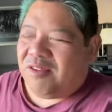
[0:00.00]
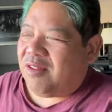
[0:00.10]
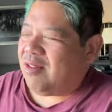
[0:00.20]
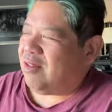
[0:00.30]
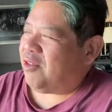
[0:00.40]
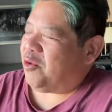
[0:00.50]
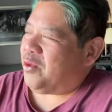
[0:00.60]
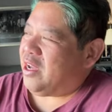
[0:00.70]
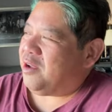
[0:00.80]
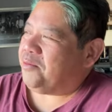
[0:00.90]
and the other
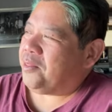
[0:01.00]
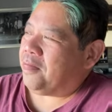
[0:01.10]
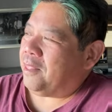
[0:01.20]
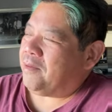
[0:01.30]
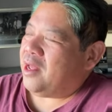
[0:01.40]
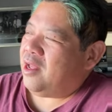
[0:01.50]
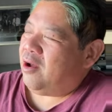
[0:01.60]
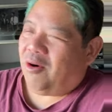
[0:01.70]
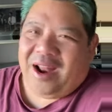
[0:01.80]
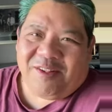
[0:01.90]
week,
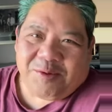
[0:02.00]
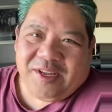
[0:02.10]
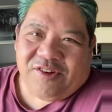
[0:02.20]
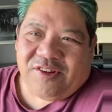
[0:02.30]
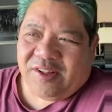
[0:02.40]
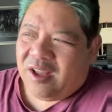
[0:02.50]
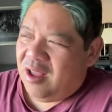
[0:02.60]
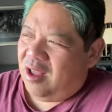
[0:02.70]
or last week, and she's like,